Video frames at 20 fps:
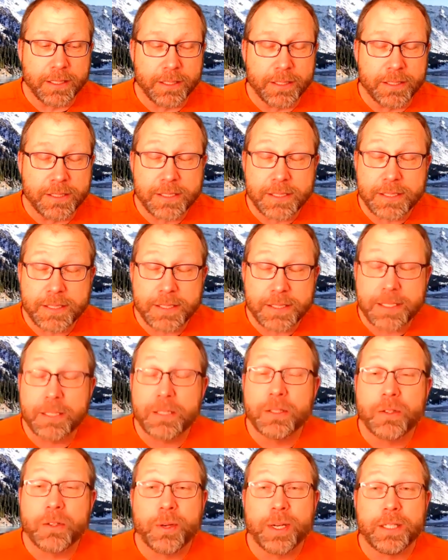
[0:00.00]
still
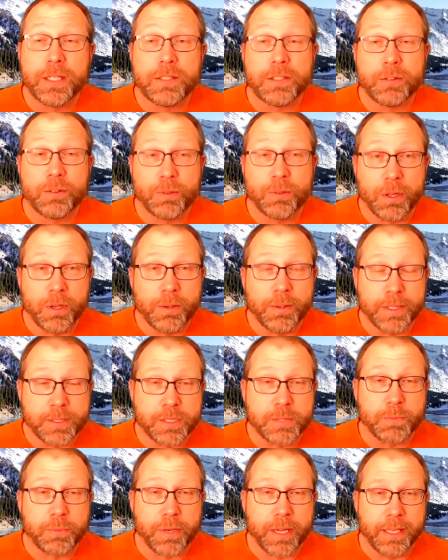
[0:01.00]
going to grow and
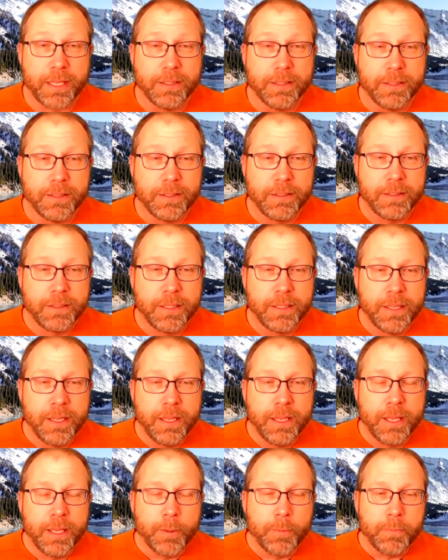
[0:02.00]
spread.
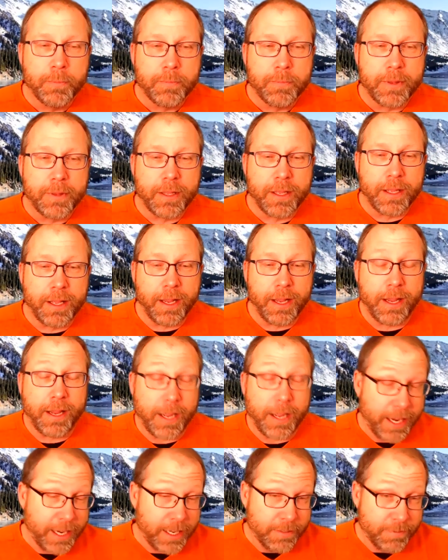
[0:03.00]

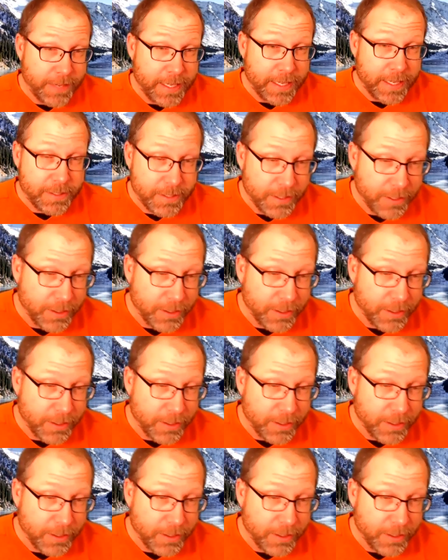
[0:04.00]
I invested a